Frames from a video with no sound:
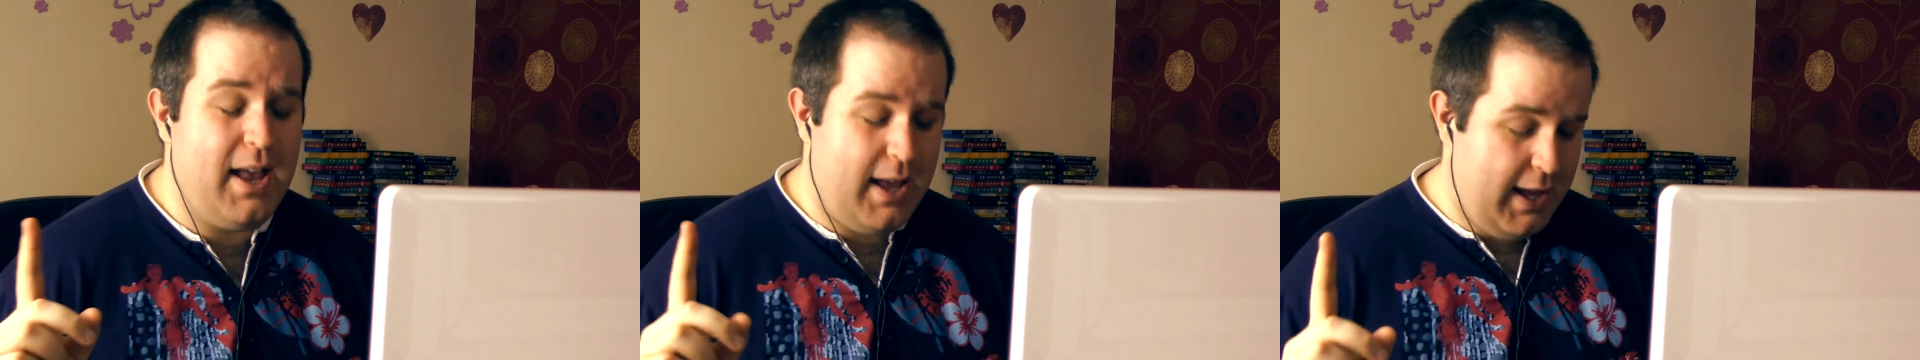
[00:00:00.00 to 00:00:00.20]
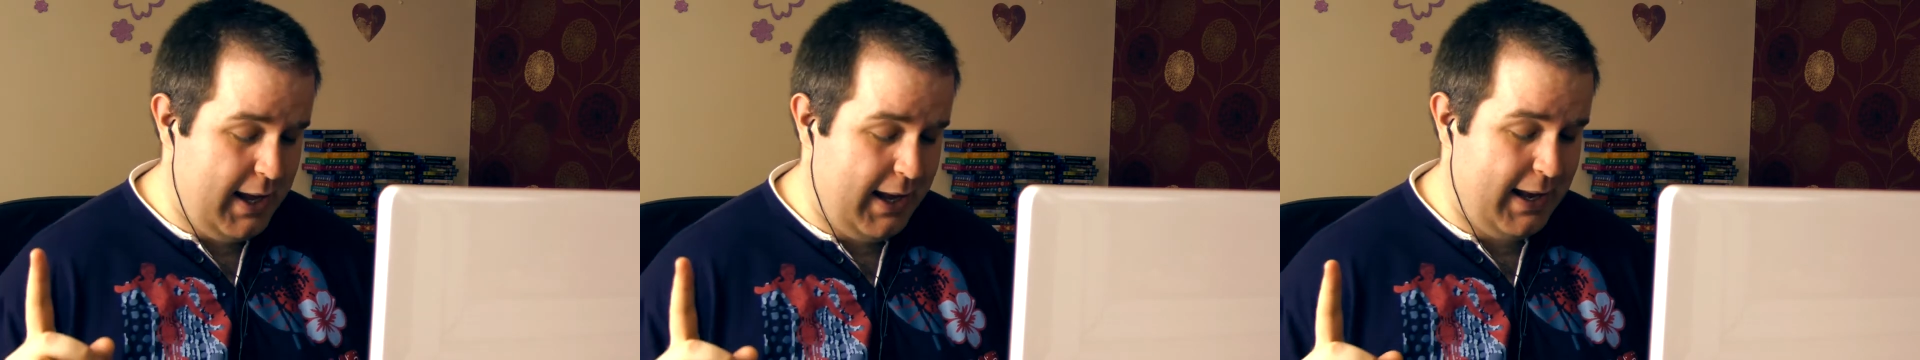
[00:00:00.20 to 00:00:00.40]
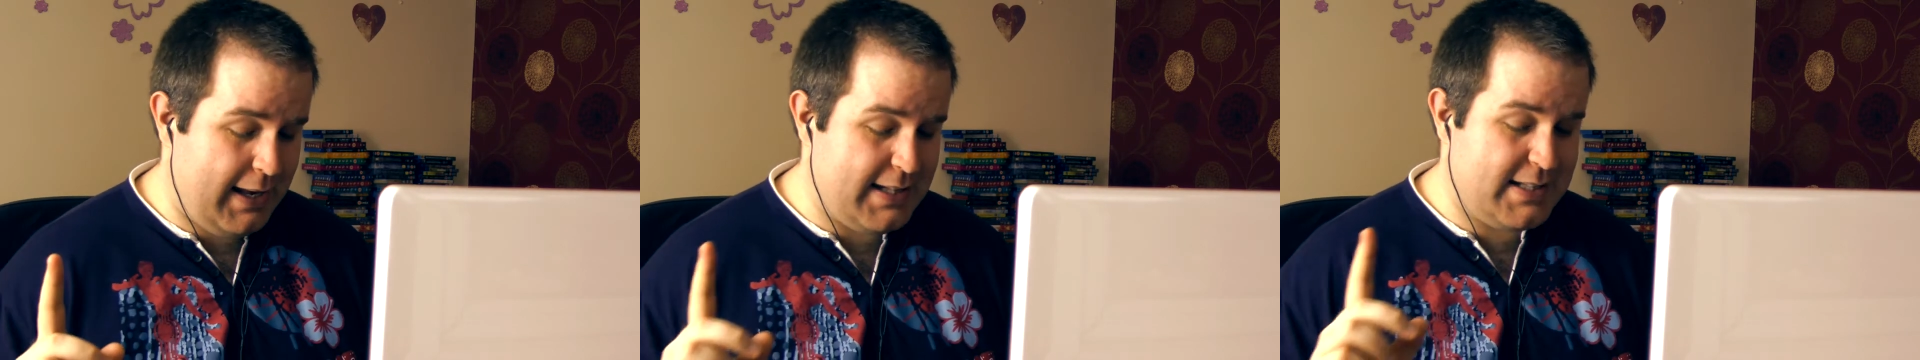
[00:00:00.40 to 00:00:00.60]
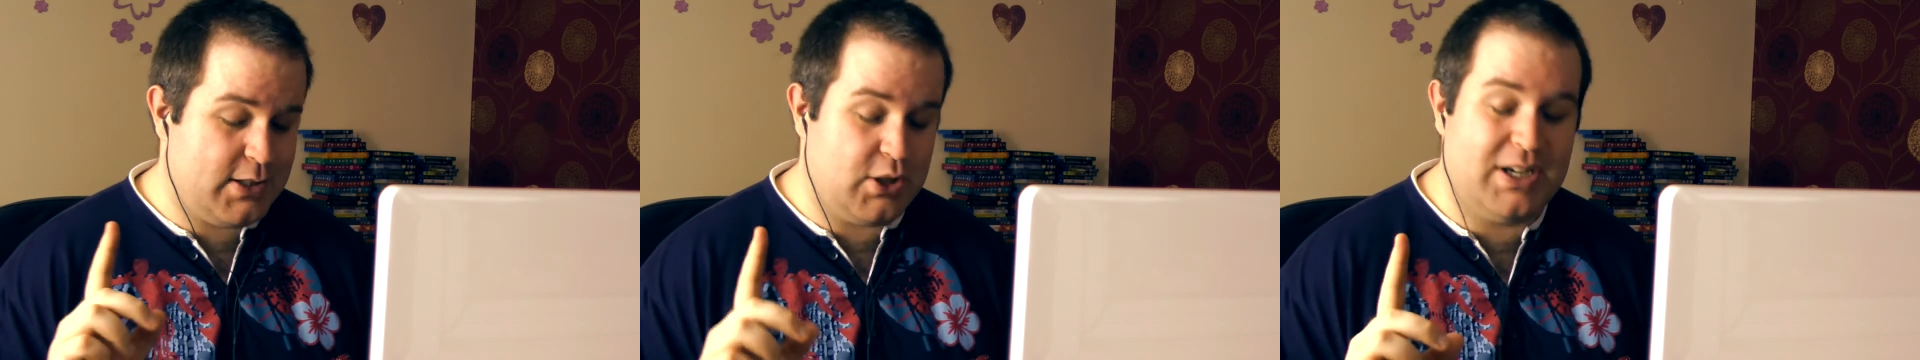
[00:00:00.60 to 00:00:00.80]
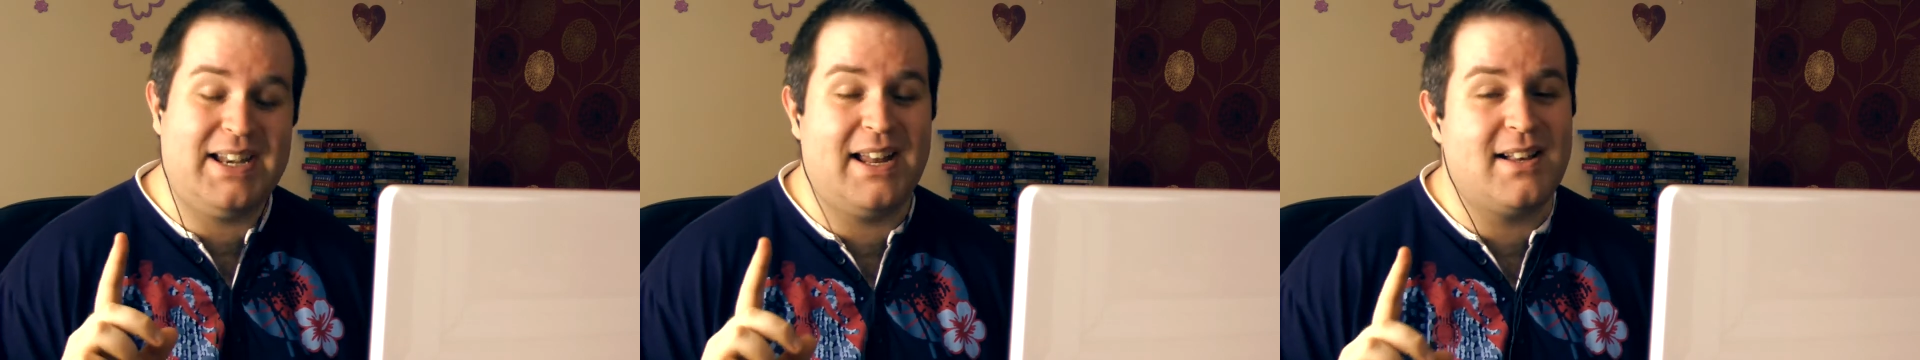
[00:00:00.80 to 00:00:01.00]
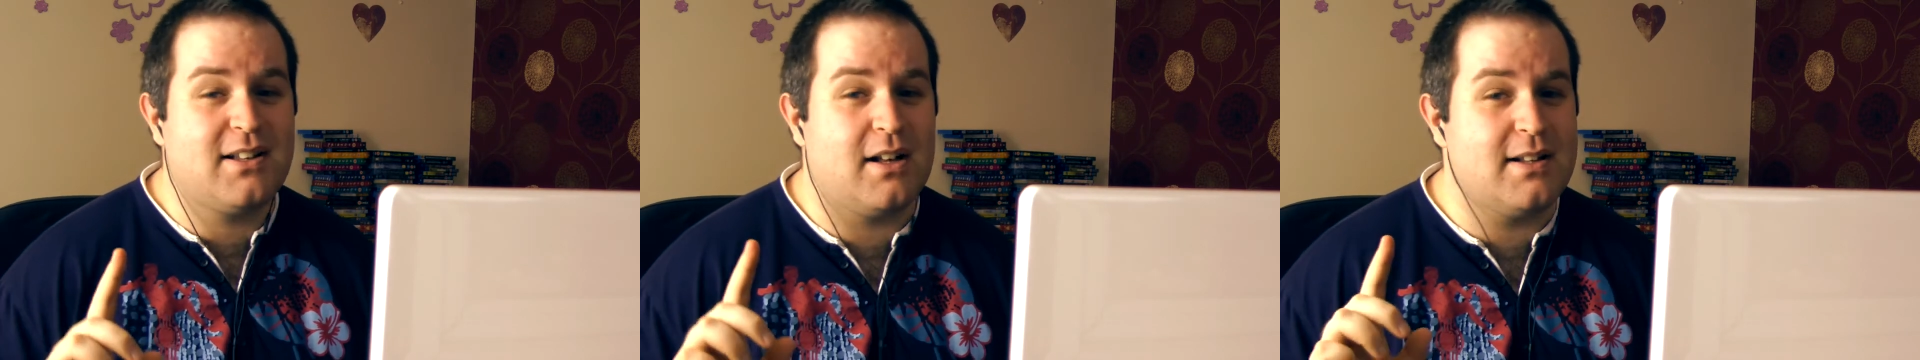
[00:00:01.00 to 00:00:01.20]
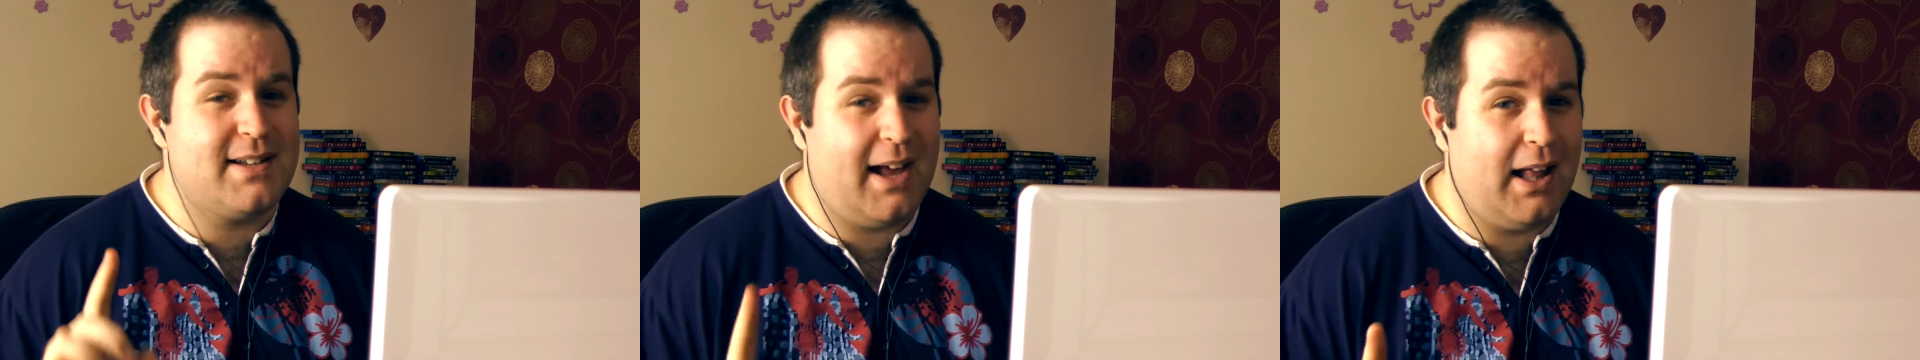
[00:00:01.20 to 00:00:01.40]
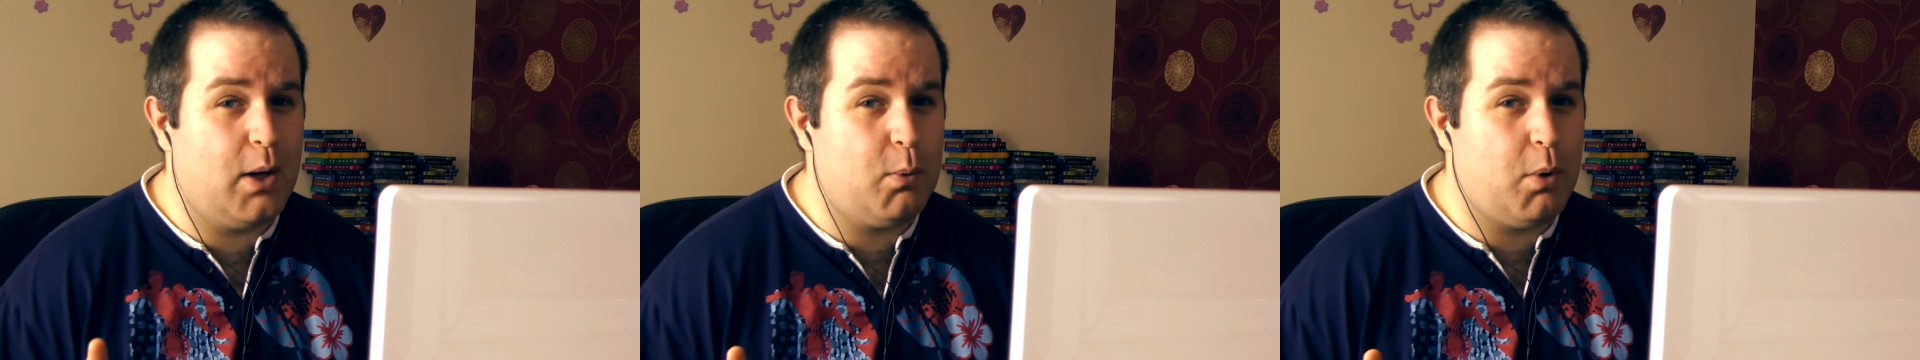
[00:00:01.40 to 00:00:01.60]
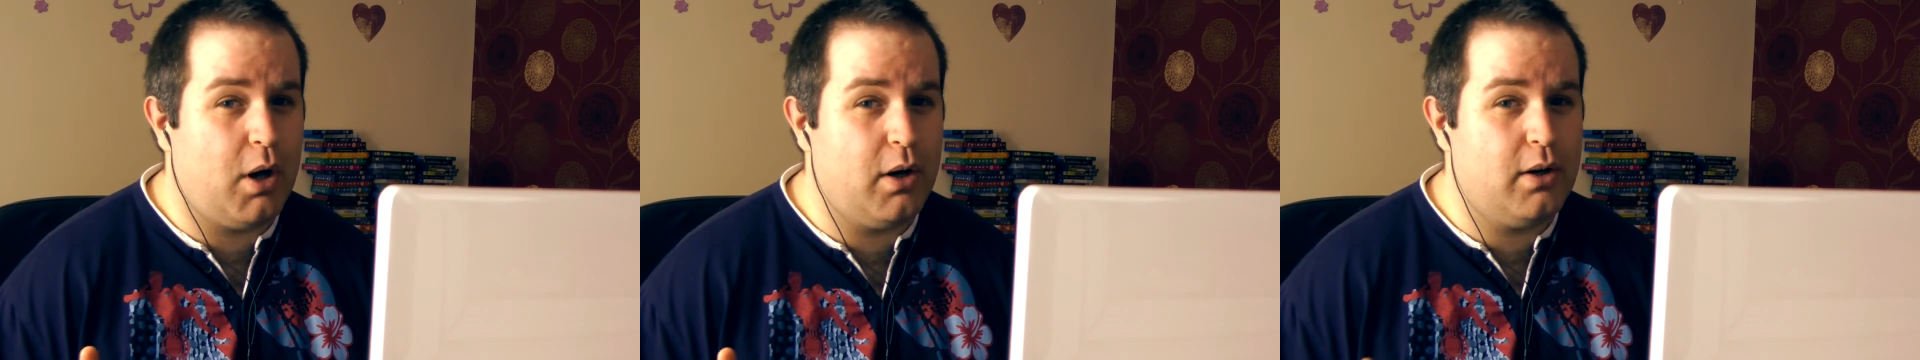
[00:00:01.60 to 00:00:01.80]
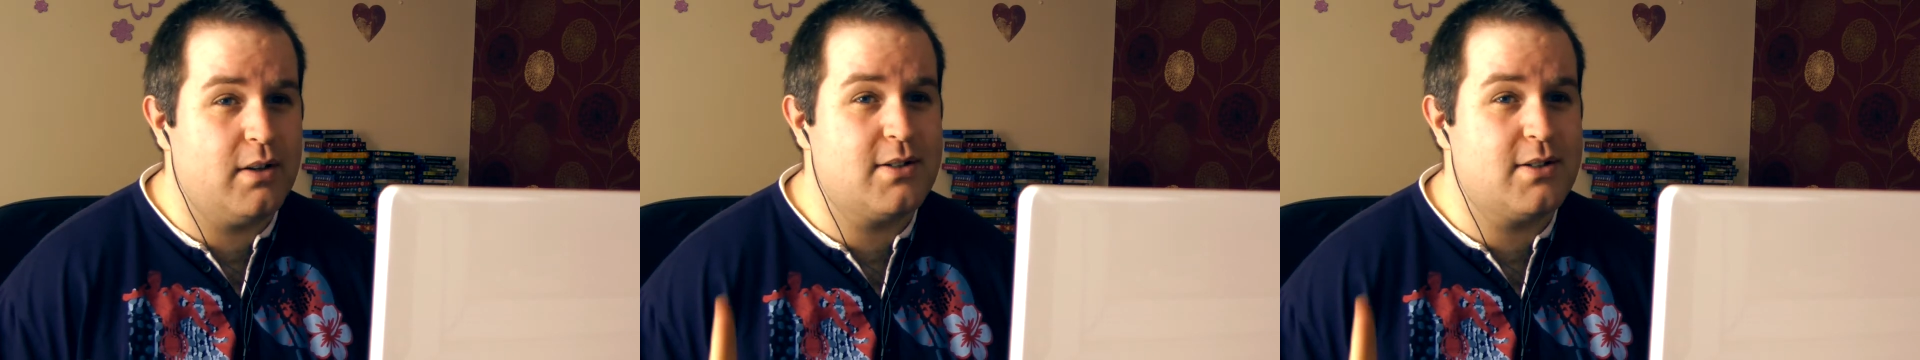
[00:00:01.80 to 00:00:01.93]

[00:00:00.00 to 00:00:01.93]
a Sunnydale's Got Talent one,